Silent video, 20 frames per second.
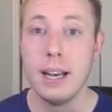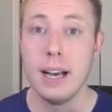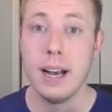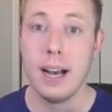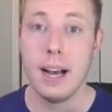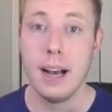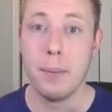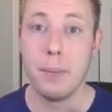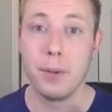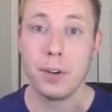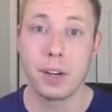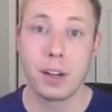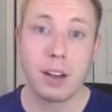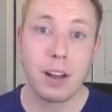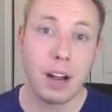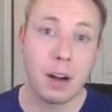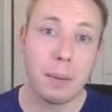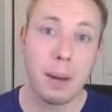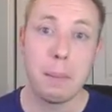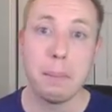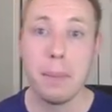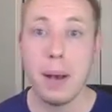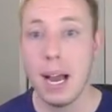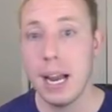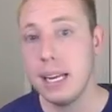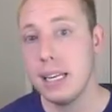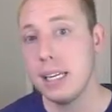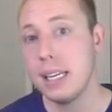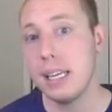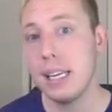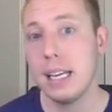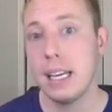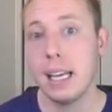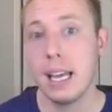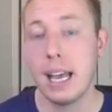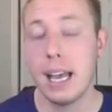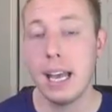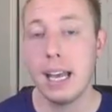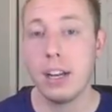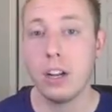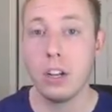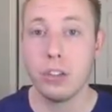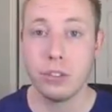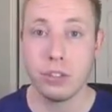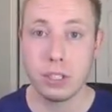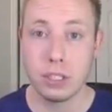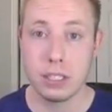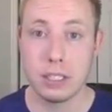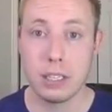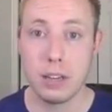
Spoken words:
We're going to talk about binding and all sorts